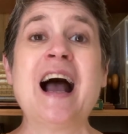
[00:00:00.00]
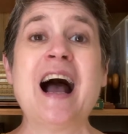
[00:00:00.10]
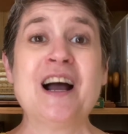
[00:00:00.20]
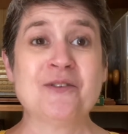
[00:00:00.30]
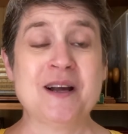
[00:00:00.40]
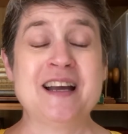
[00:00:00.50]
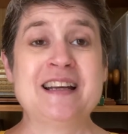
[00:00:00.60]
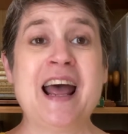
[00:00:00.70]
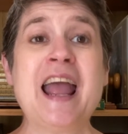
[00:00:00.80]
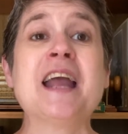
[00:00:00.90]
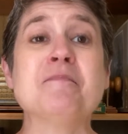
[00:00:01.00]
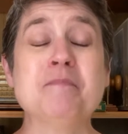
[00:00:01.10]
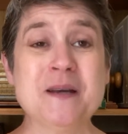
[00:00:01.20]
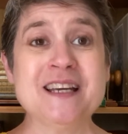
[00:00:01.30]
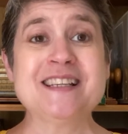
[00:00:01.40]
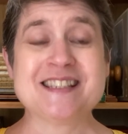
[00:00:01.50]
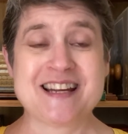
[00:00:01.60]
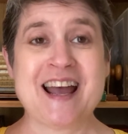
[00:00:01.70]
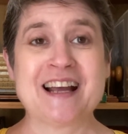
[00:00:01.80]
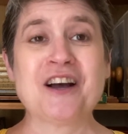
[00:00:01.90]
I read a big
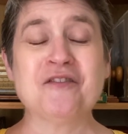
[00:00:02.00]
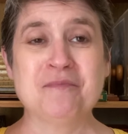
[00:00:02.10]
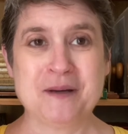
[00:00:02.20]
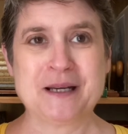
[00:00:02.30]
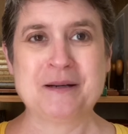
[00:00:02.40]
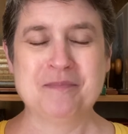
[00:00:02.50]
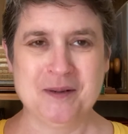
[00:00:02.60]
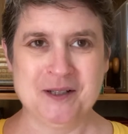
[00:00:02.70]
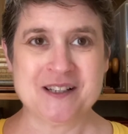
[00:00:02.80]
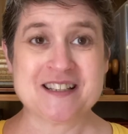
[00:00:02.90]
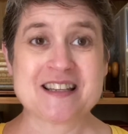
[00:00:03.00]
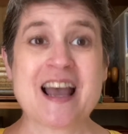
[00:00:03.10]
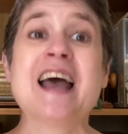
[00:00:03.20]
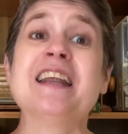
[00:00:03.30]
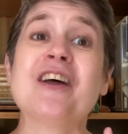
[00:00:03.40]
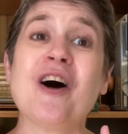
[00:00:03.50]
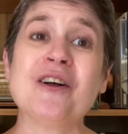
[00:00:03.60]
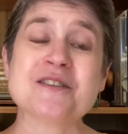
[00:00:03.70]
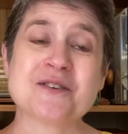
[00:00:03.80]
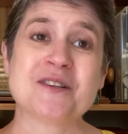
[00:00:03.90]
stack of big books and
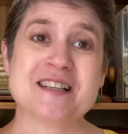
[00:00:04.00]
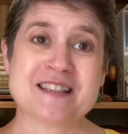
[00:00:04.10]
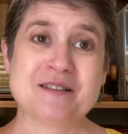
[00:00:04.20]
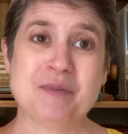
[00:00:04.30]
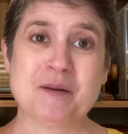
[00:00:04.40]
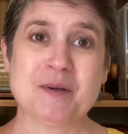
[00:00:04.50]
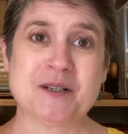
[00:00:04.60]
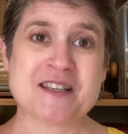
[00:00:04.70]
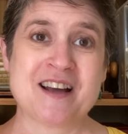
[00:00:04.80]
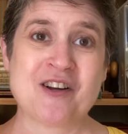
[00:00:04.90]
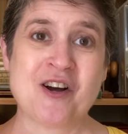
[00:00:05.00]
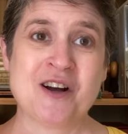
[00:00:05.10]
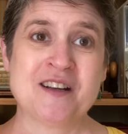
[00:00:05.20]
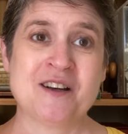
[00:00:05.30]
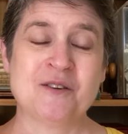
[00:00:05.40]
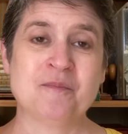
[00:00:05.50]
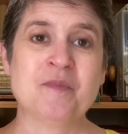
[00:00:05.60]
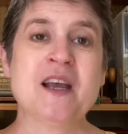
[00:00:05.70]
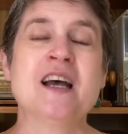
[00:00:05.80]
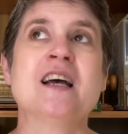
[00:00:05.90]
also listened to big books on audio.
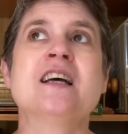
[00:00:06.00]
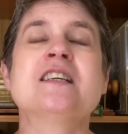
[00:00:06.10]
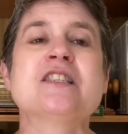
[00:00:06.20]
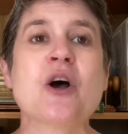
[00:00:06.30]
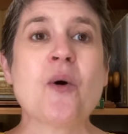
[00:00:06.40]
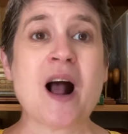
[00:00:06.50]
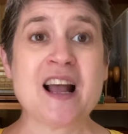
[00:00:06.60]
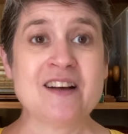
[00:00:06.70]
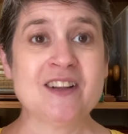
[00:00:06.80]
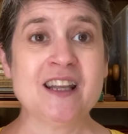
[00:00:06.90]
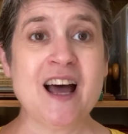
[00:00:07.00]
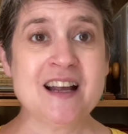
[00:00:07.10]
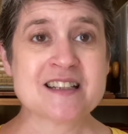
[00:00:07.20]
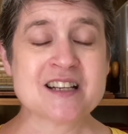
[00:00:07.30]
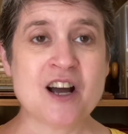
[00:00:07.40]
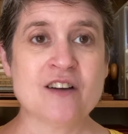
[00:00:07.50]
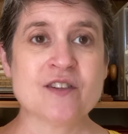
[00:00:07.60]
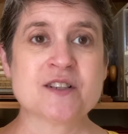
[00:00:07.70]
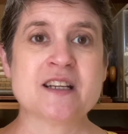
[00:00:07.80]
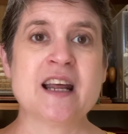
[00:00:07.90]
So I have a lot to cover
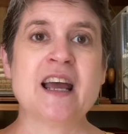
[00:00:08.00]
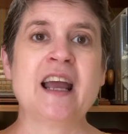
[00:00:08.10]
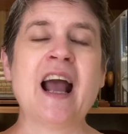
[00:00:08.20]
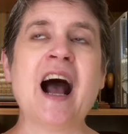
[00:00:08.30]
today.